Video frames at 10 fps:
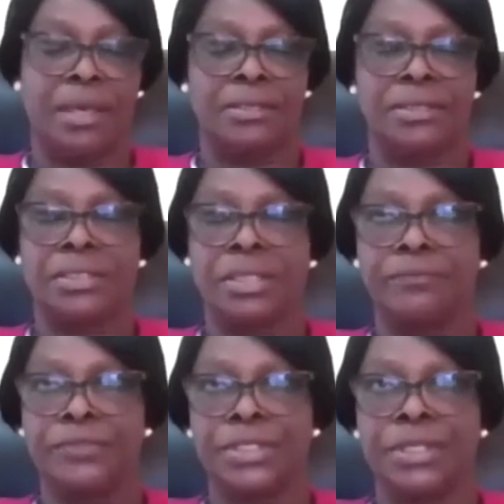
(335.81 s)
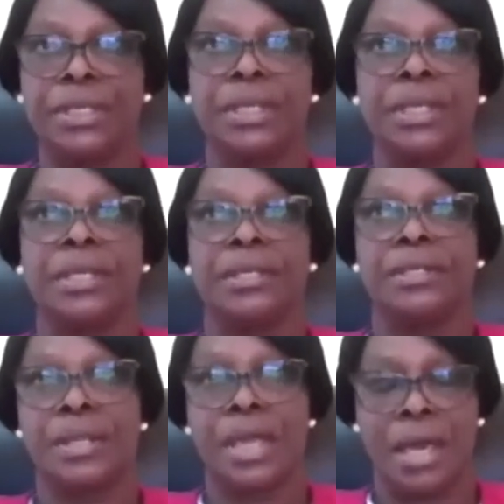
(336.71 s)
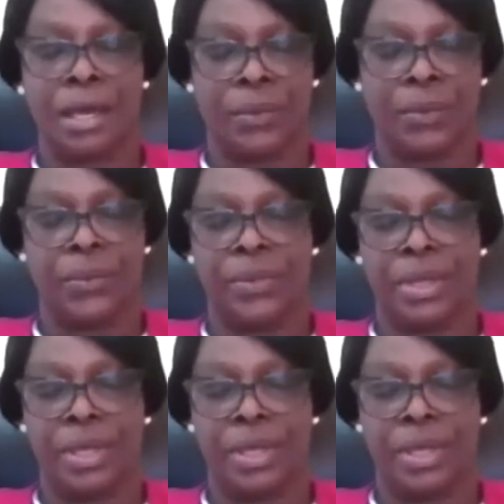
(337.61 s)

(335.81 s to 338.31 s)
and safety now